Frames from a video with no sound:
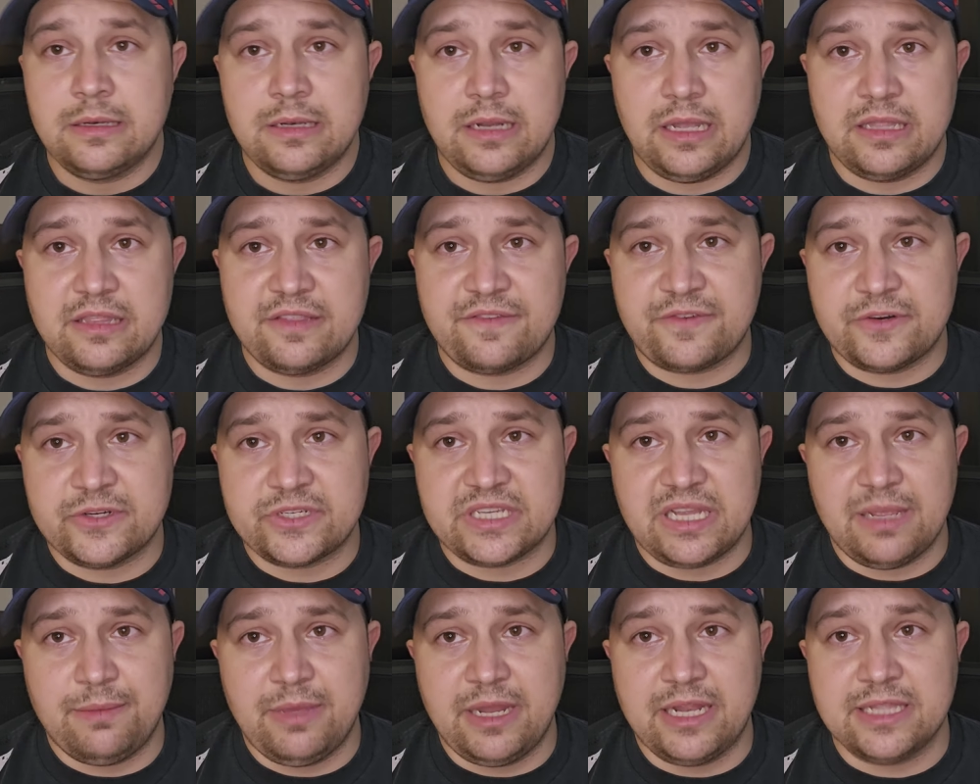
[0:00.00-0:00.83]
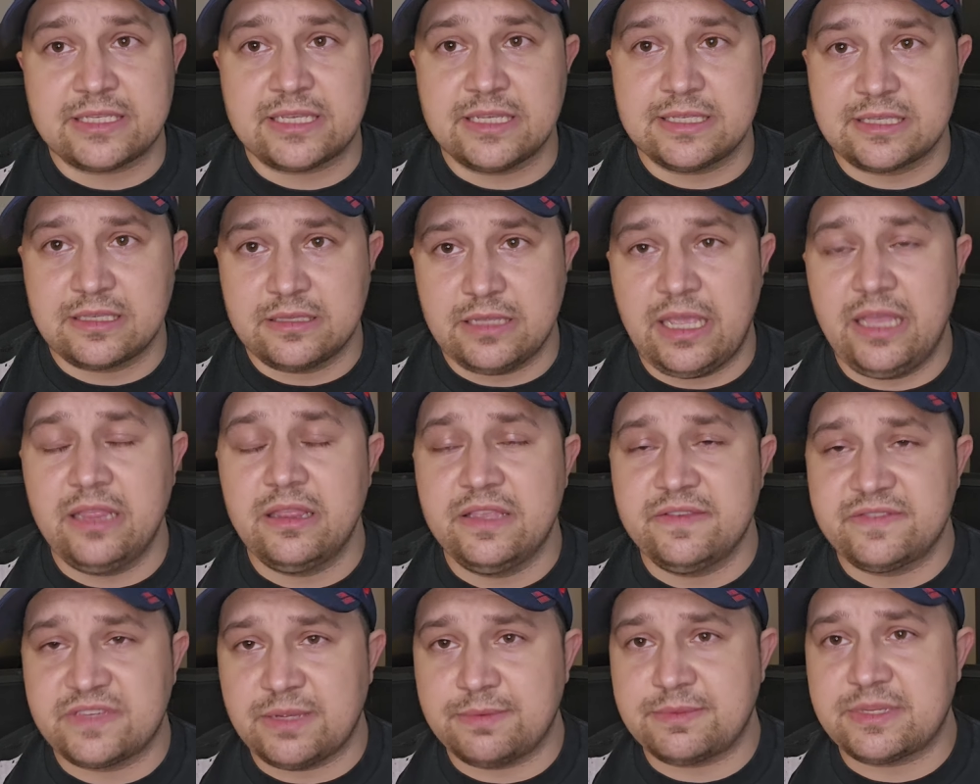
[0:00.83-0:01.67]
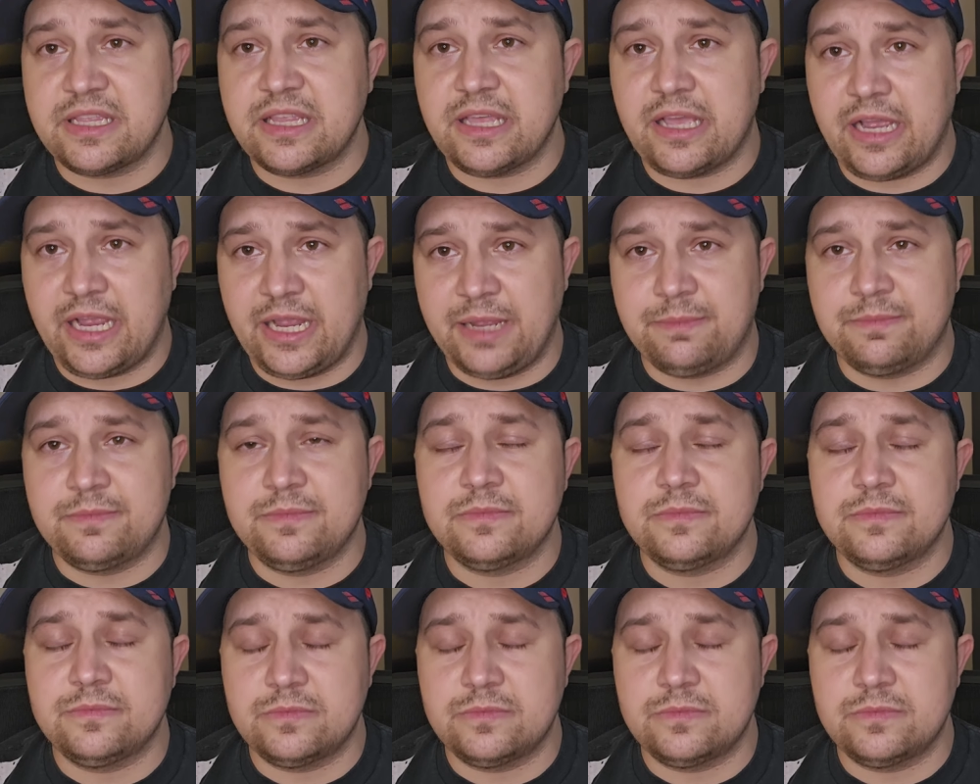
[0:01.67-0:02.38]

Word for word: Not in the first ten minutes. It's, it lives up to the hype.